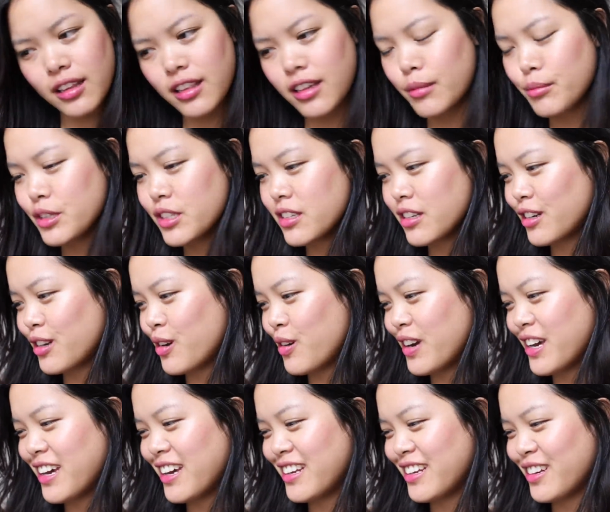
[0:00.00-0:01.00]
I think I'm just gonna go
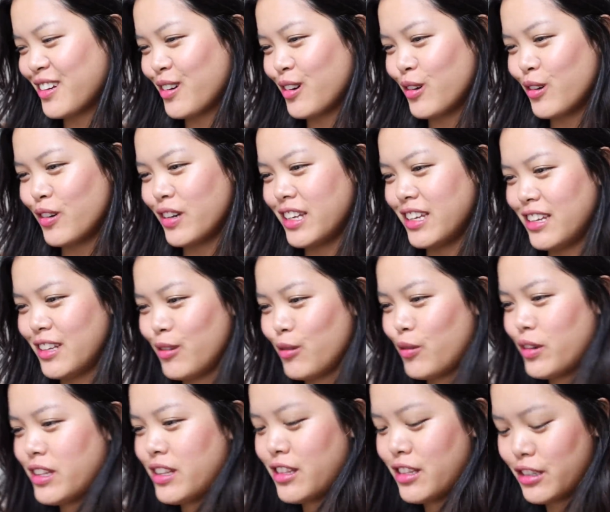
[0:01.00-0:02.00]
ahead and go
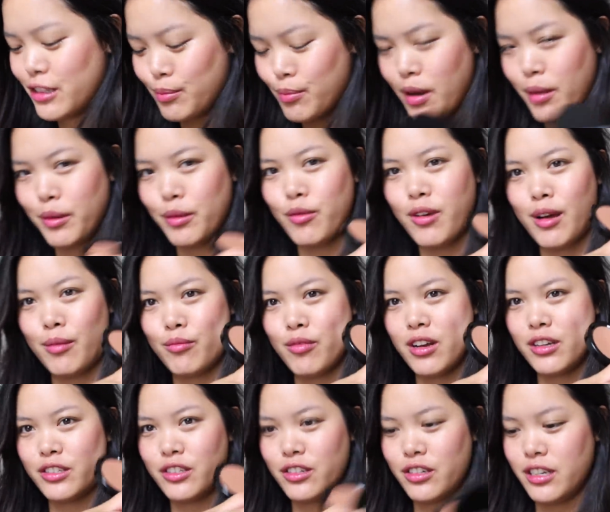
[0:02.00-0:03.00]
in with this Bobbi Brown
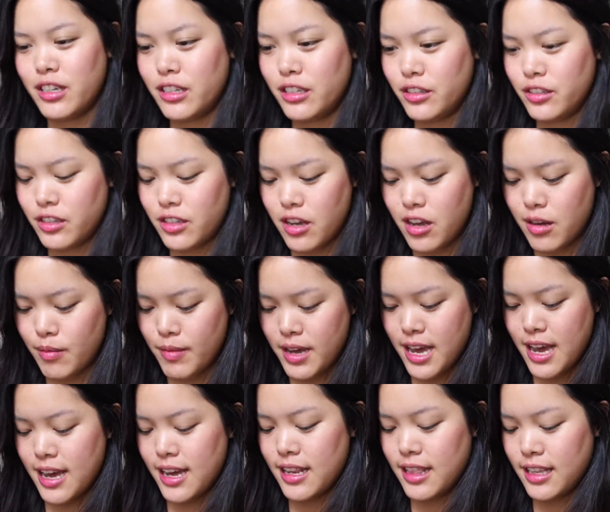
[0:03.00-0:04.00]
bronzer and use it on
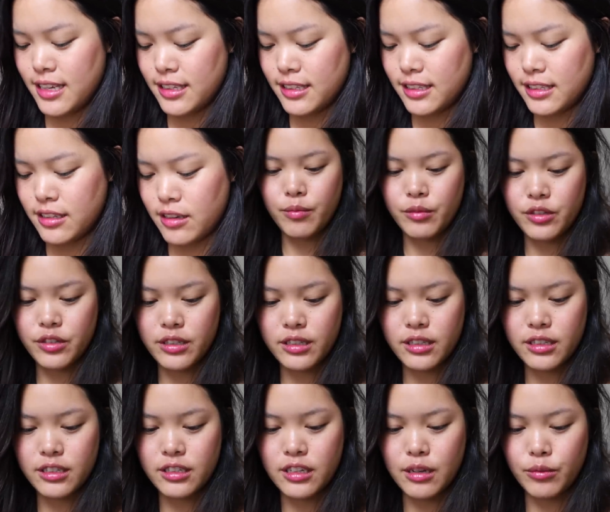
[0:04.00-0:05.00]
my eyelids. I'm
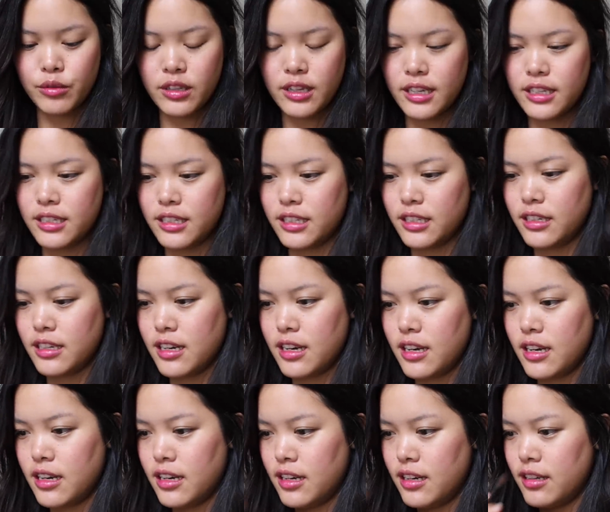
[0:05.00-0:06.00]
using this double-ended
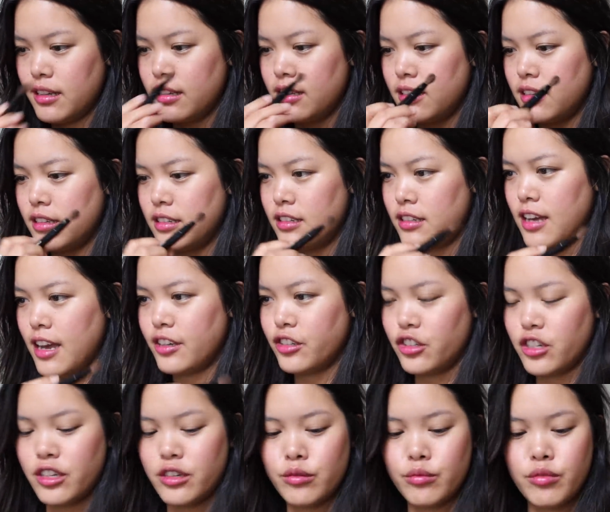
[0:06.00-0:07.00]
uh,
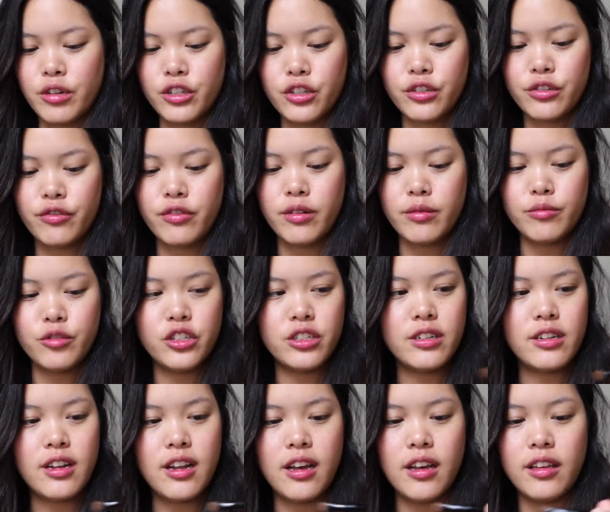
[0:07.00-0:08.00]
eyeshadow brush from
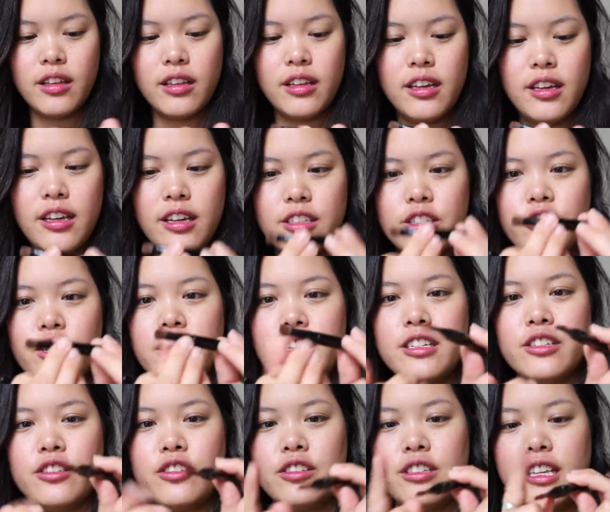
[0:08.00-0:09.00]
Chanel. It's great
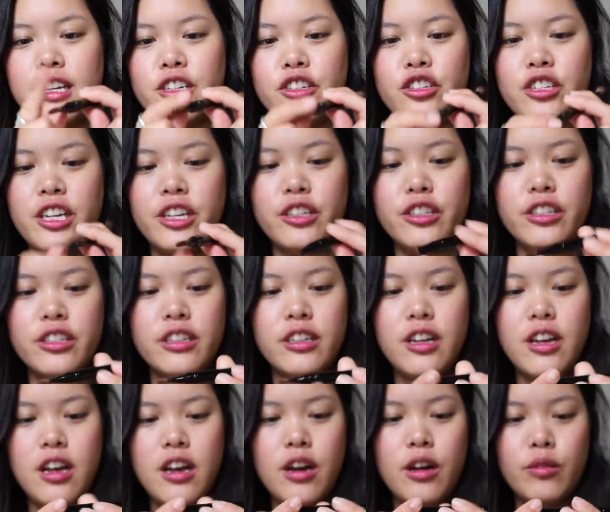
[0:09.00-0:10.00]
because there's like a shader
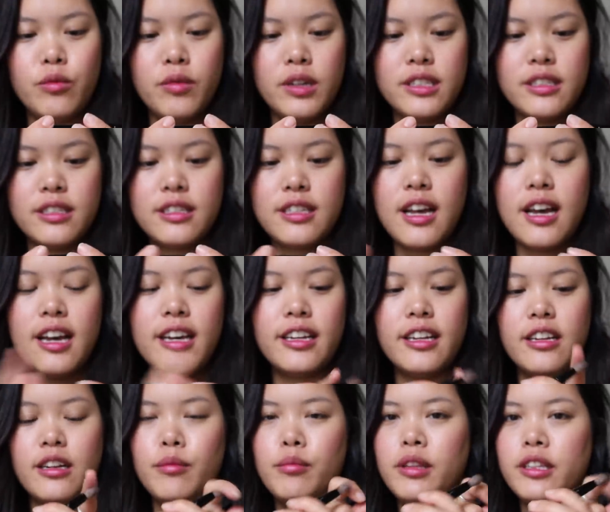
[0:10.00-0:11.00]
on one side
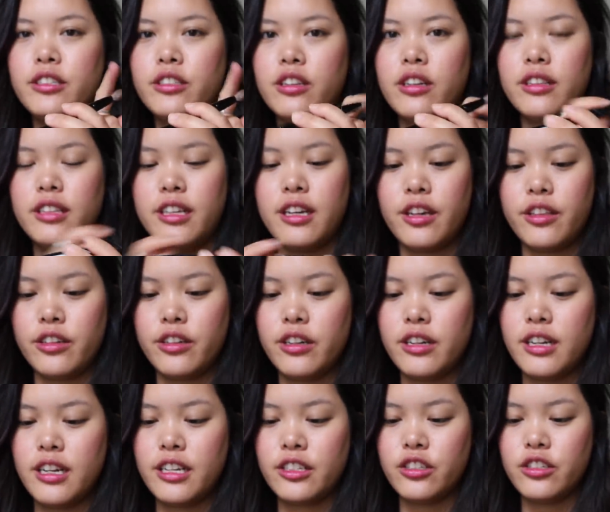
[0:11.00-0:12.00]
and a blender on the other,
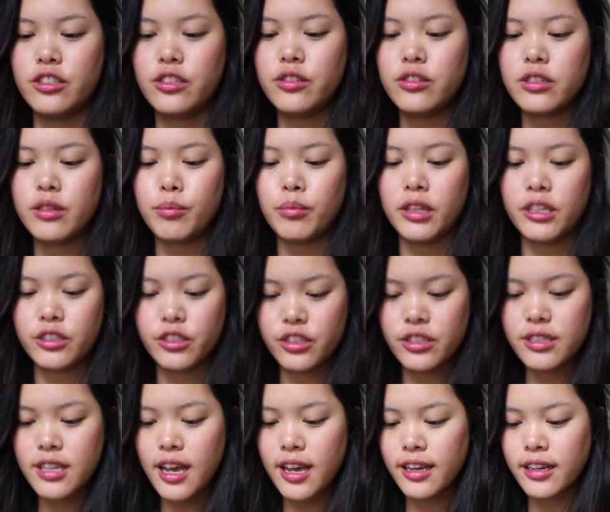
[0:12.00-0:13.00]
and I just use the blender
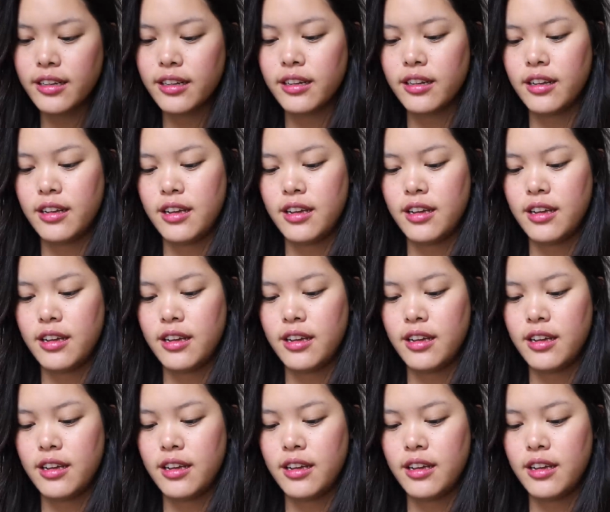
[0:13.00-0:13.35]
side